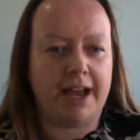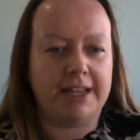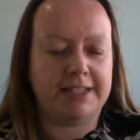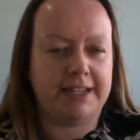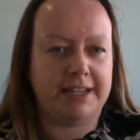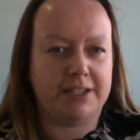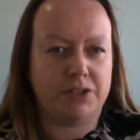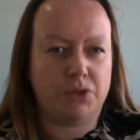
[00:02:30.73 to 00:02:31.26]
as
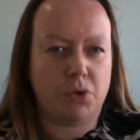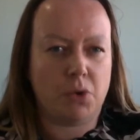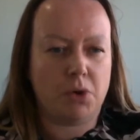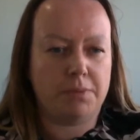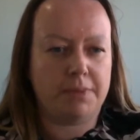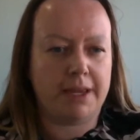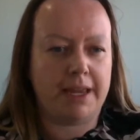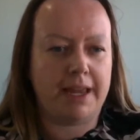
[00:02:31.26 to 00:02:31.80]
it has
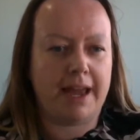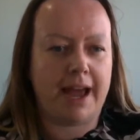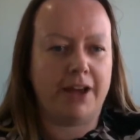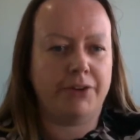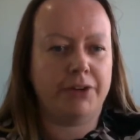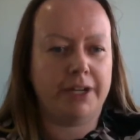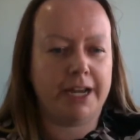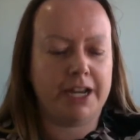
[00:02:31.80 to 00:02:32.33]
taught me how
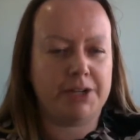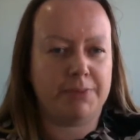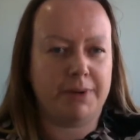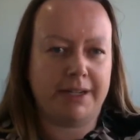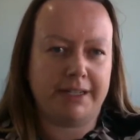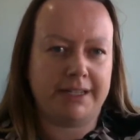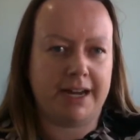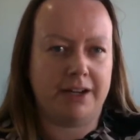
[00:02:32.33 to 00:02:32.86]
to engage my
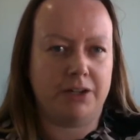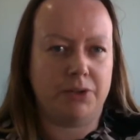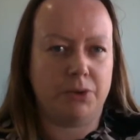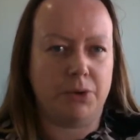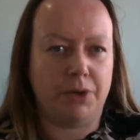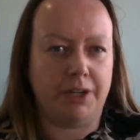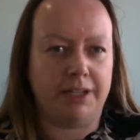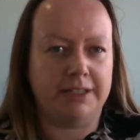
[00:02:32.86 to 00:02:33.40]
target
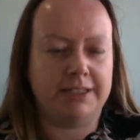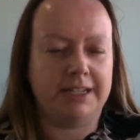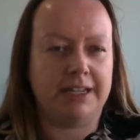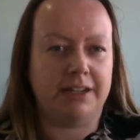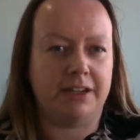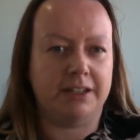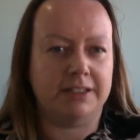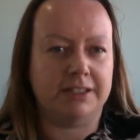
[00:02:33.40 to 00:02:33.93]
audience in
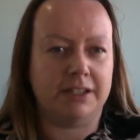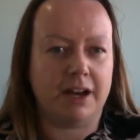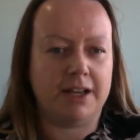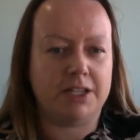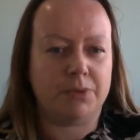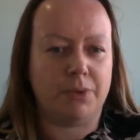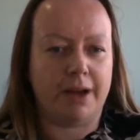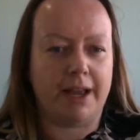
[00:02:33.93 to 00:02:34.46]
a
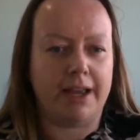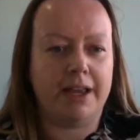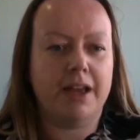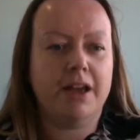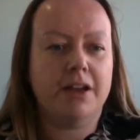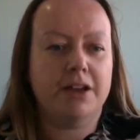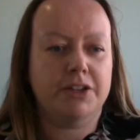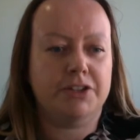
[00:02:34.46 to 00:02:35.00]
concise way
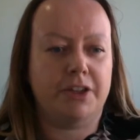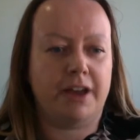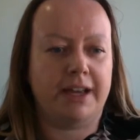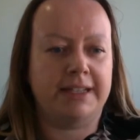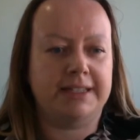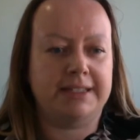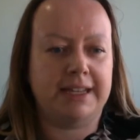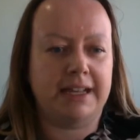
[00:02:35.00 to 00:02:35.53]
so that I
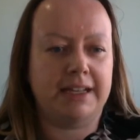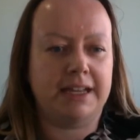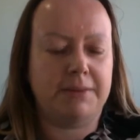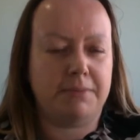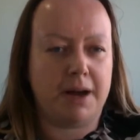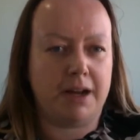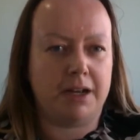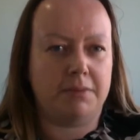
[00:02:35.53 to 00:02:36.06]
can sell and
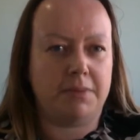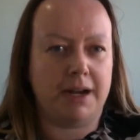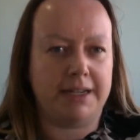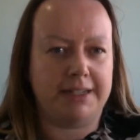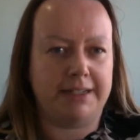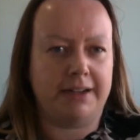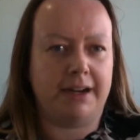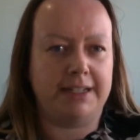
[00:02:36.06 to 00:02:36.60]
market my
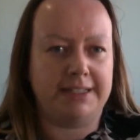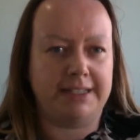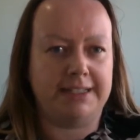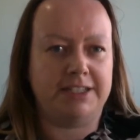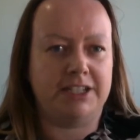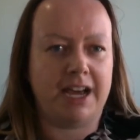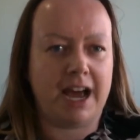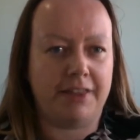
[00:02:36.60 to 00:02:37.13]

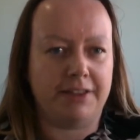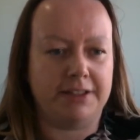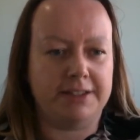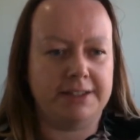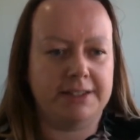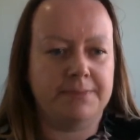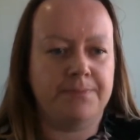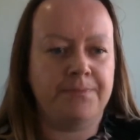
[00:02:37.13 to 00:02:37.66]
ideas to
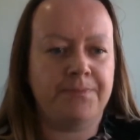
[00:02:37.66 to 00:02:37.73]
others.